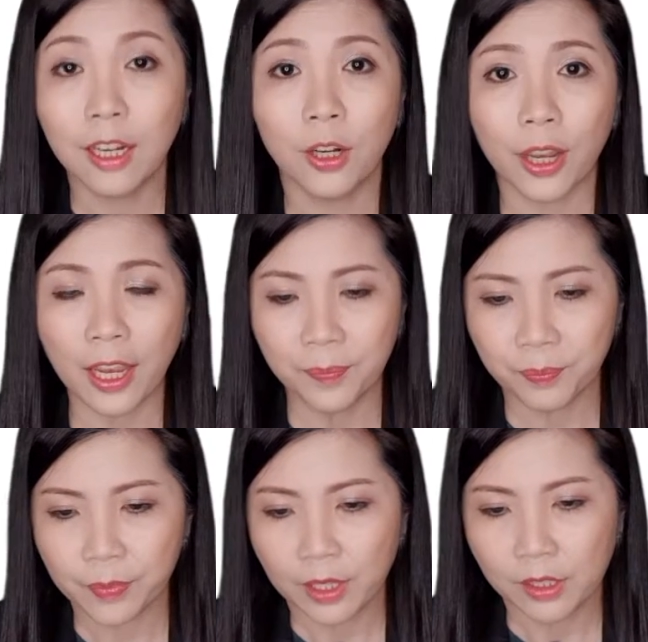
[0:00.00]
Okay,
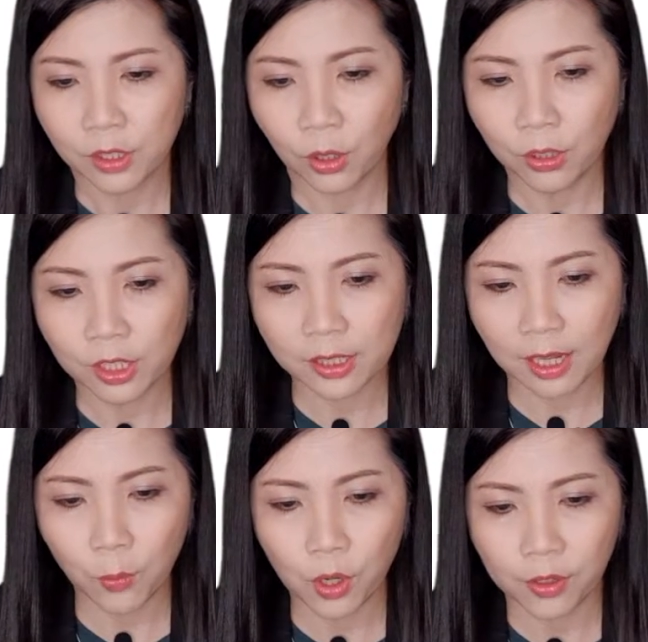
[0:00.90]
so just
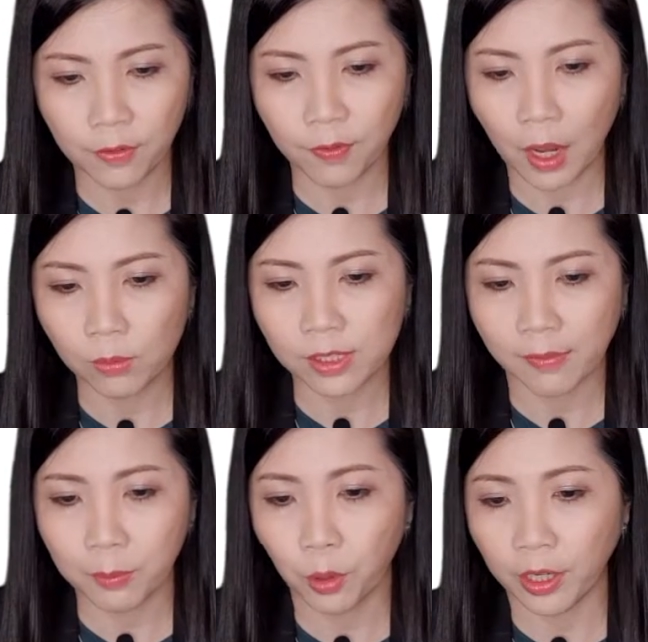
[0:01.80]
now we already found
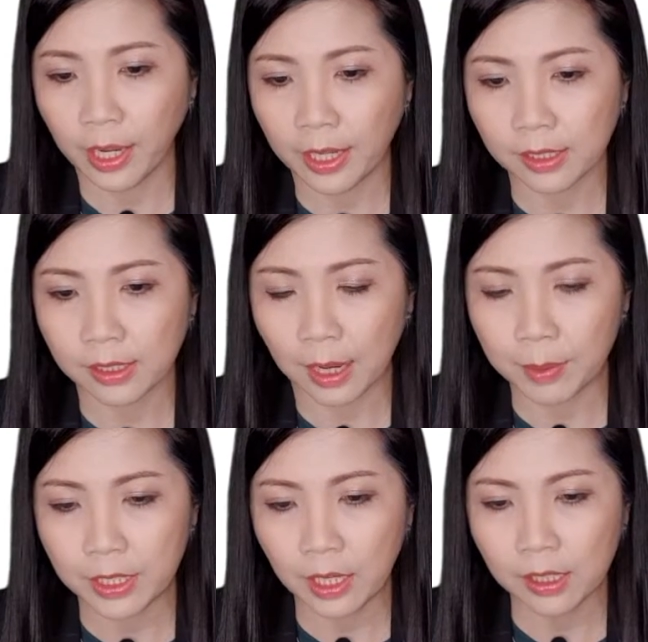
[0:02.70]
7.8 as a
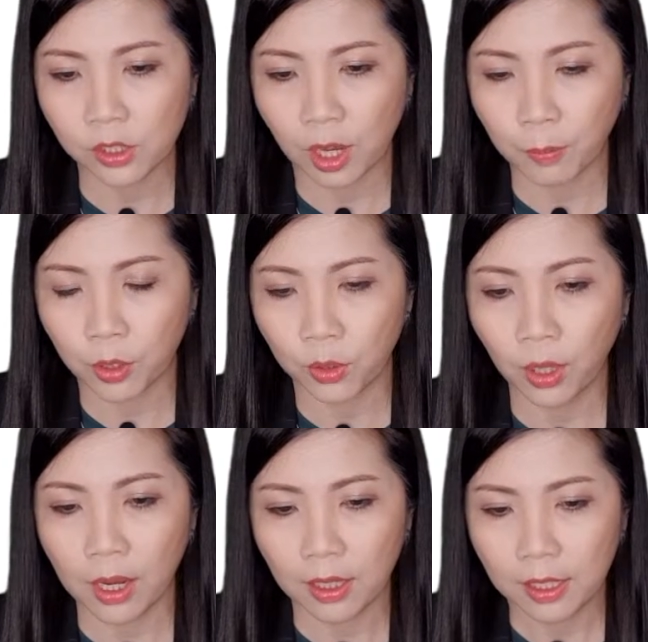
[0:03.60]
diameter, so I'm going
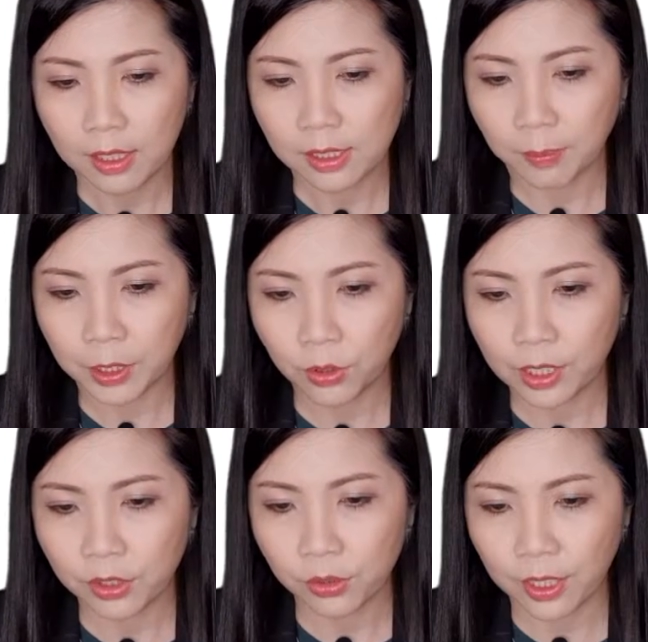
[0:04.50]
to substitute
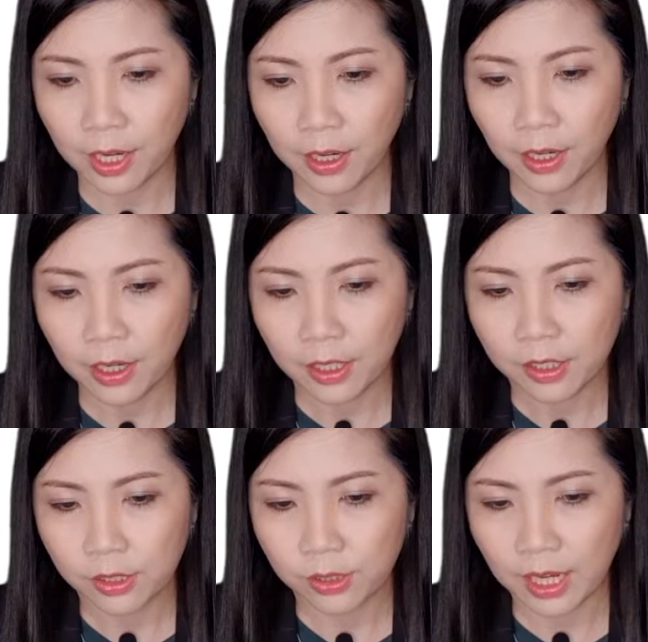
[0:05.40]
into here,
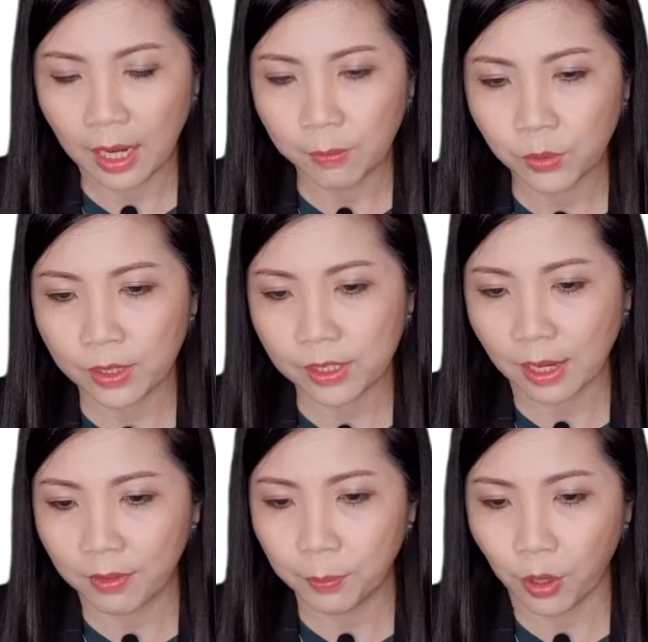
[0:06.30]
so times with
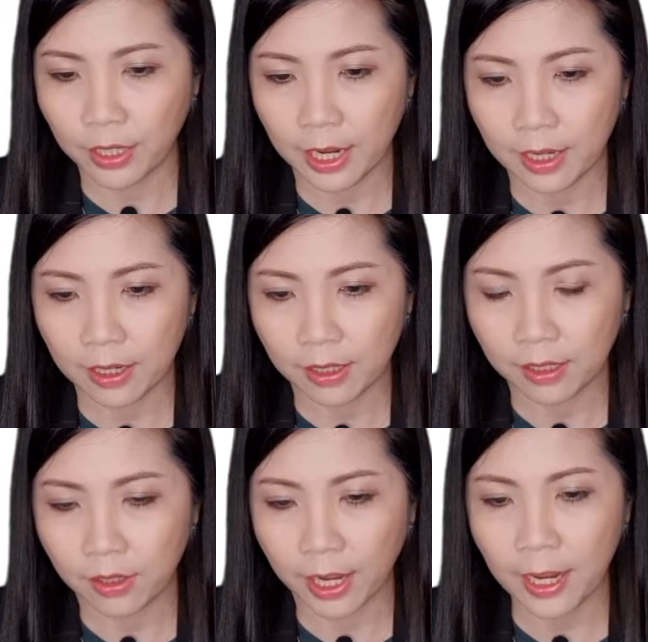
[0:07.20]
7.8.
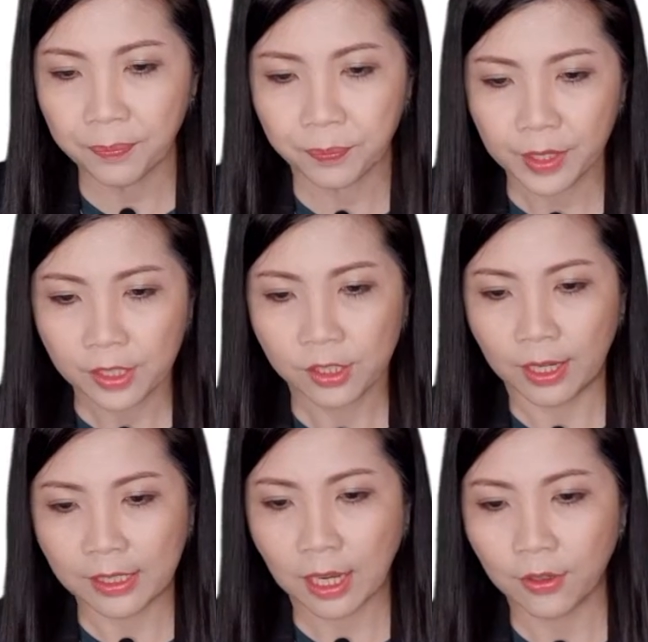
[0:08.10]
Okay, so
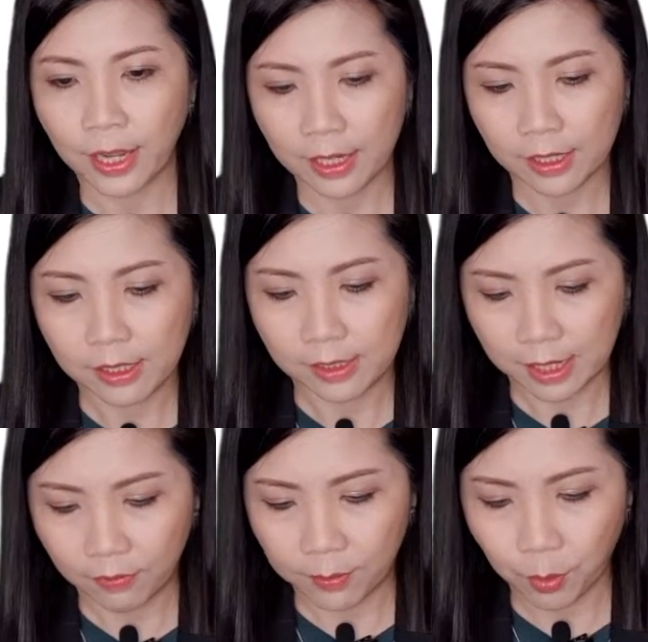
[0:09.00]
let's calculate
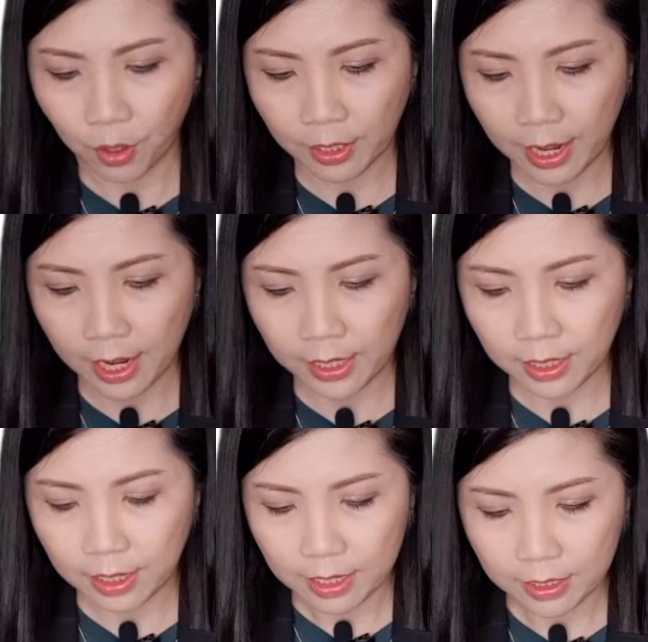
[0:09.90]

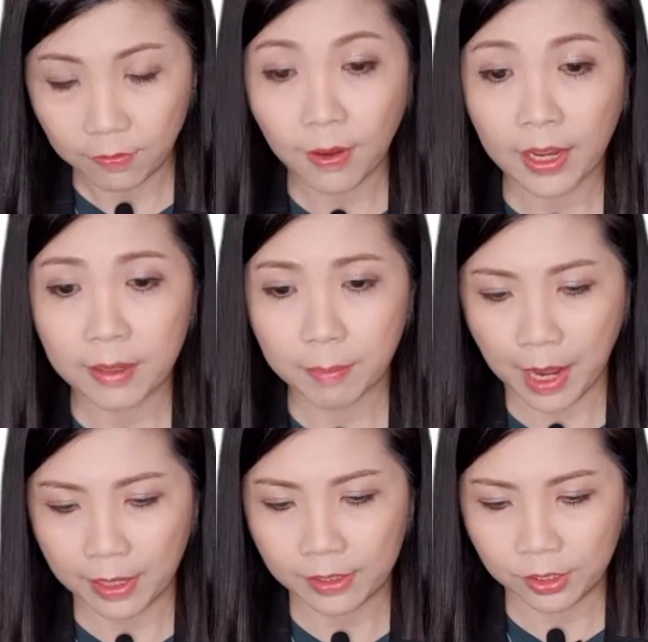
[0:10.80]
7.8 divided
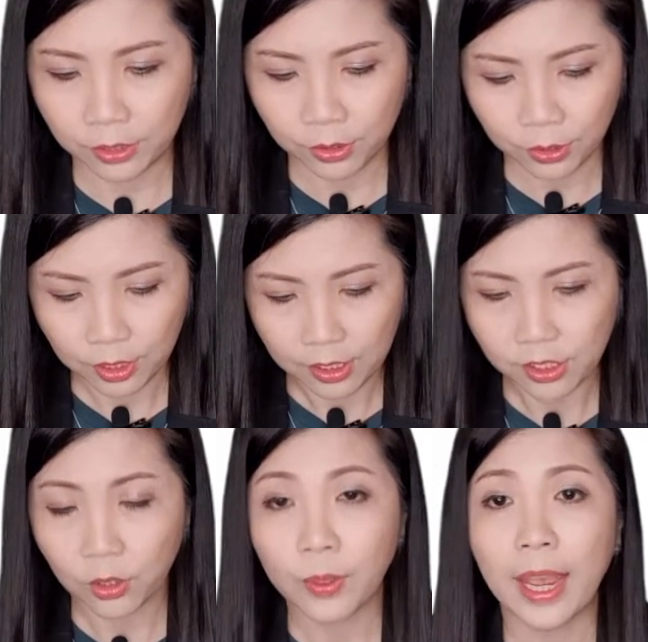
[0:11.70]
by 2,
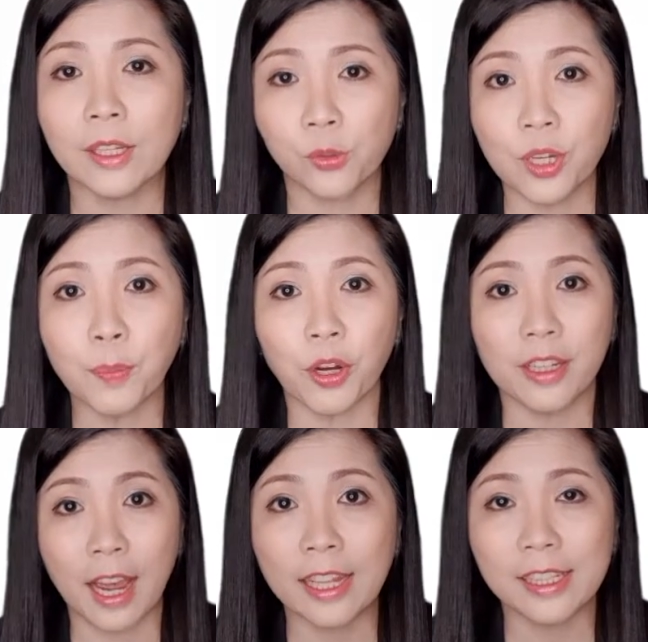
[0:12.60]
so we get
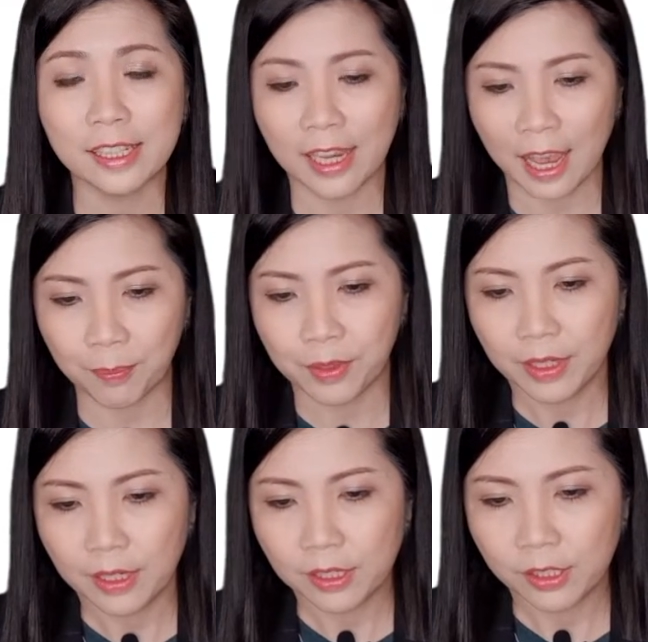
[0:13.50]
3.9 cm.
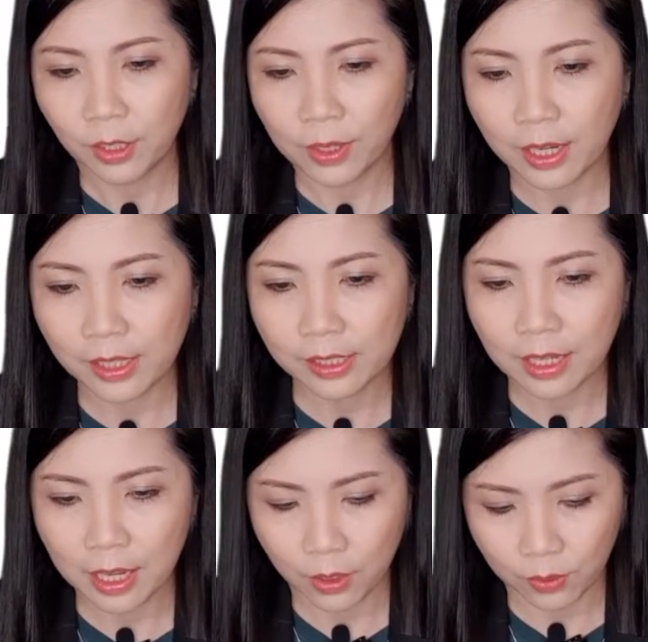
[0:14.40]
So it's
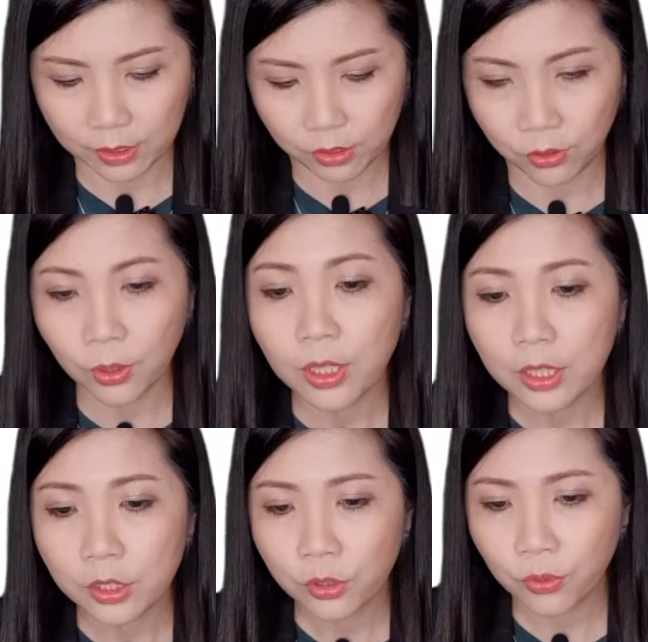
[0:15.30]
equals to
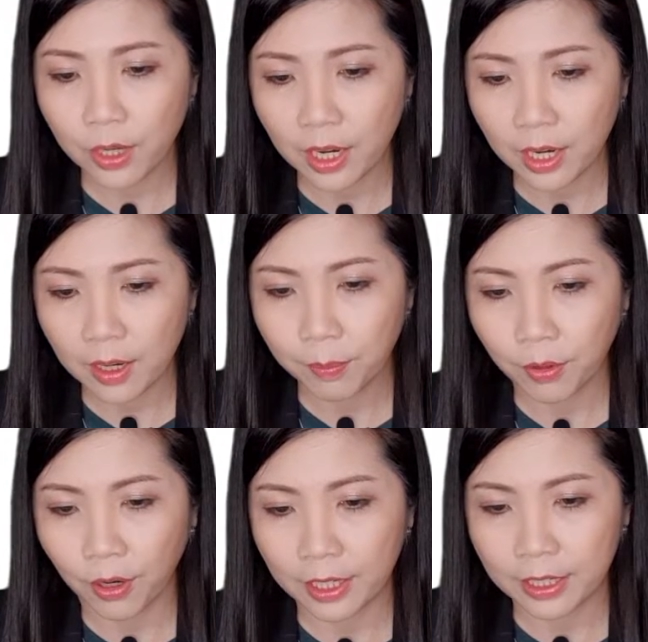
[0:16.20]

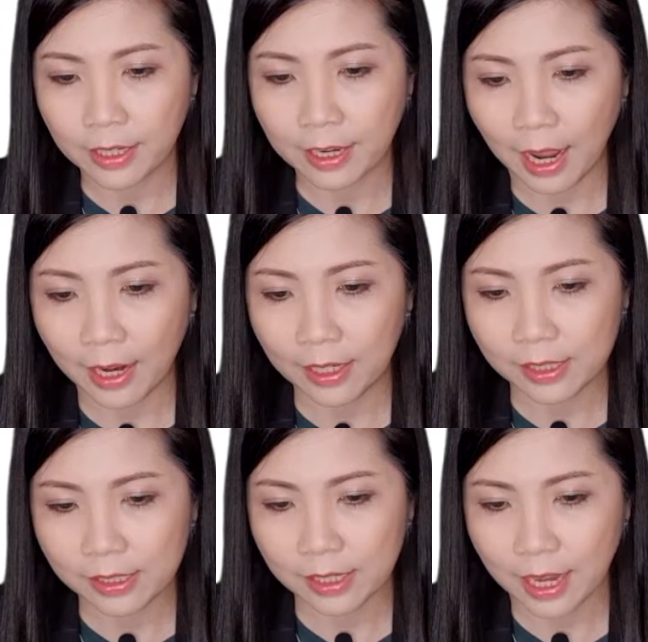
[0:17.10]
3.9
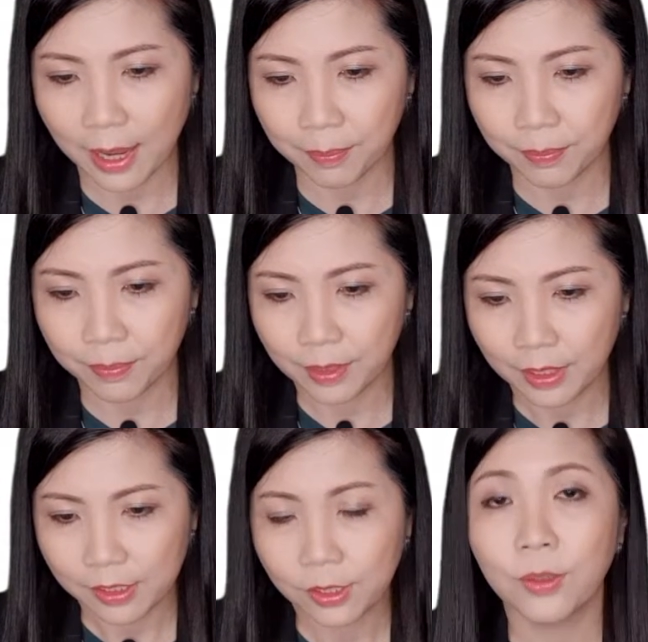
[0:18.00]
cm.
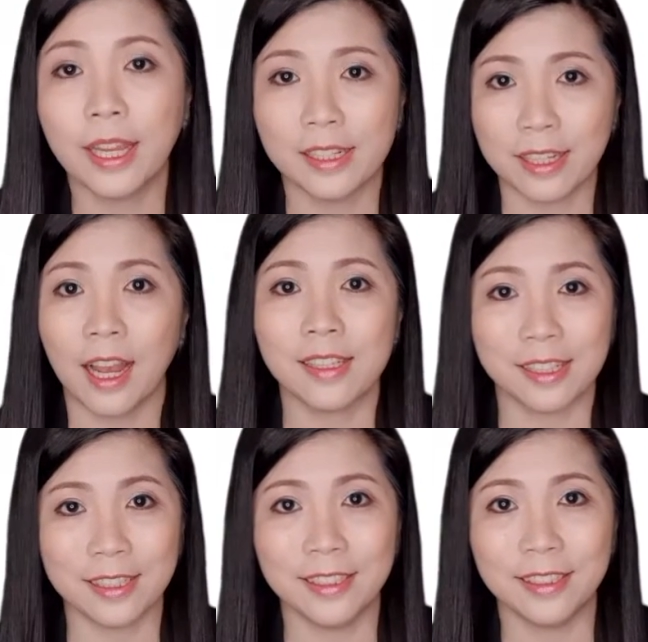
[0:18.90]
So that's the
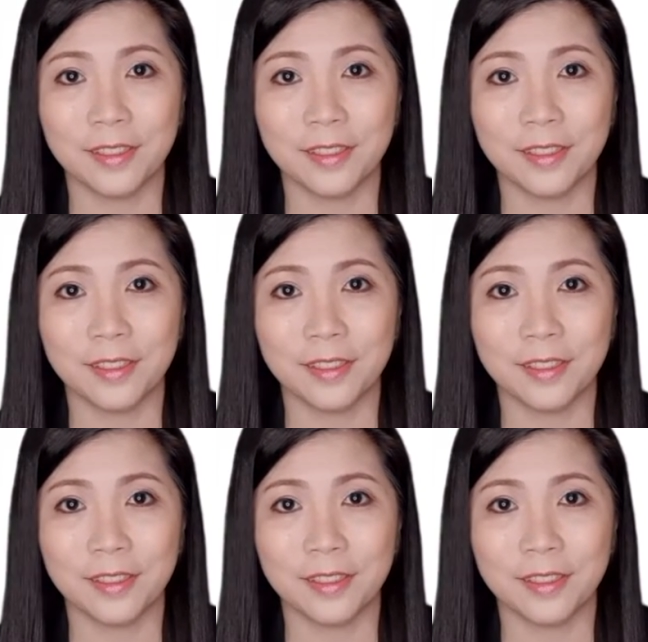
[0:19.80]
answer.